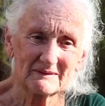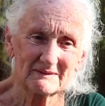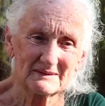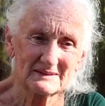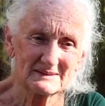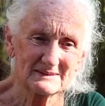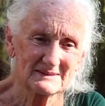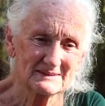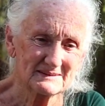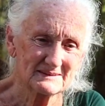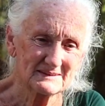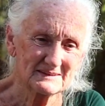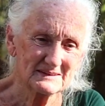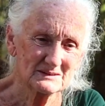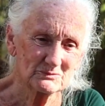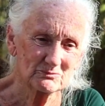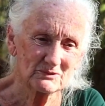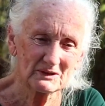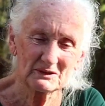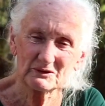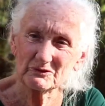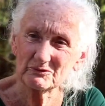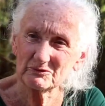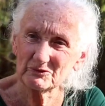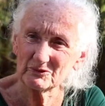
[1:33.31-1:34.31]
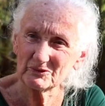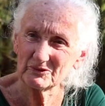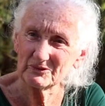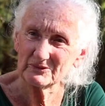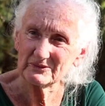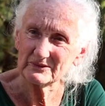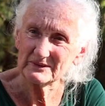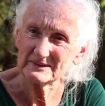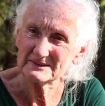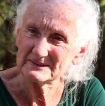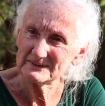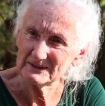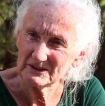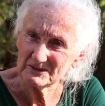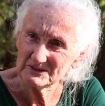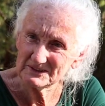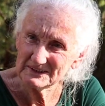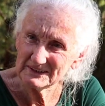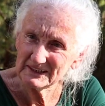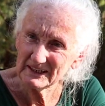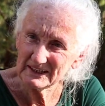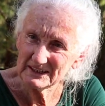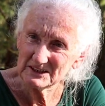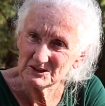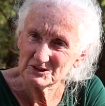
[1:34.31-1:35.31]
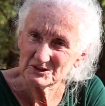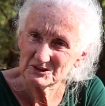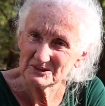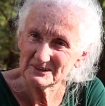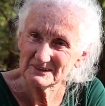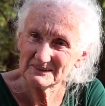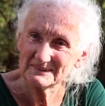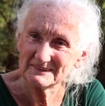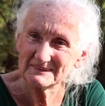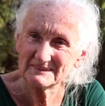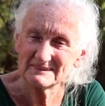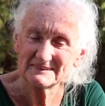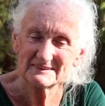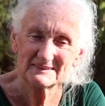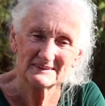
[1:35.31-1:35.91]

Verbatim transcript: This wonderful association.